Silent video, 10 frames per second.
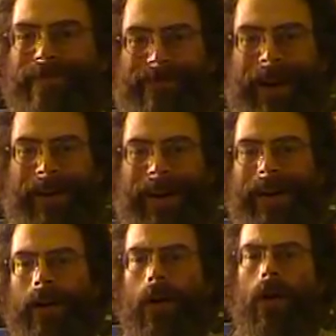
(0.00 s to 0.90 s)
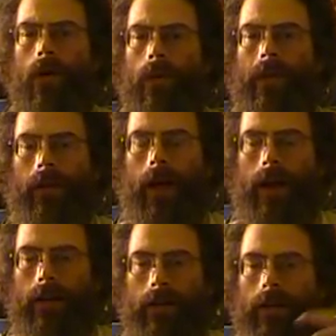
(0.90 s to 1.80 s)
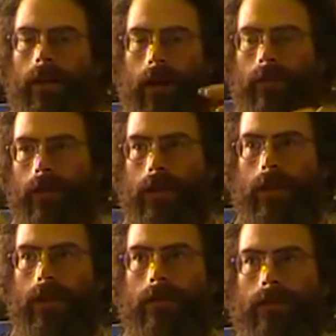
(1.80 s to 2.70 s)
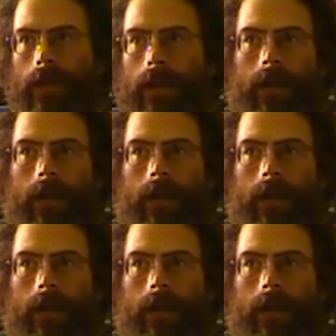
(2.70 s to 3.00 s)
variant with a lot of little clever systems in it.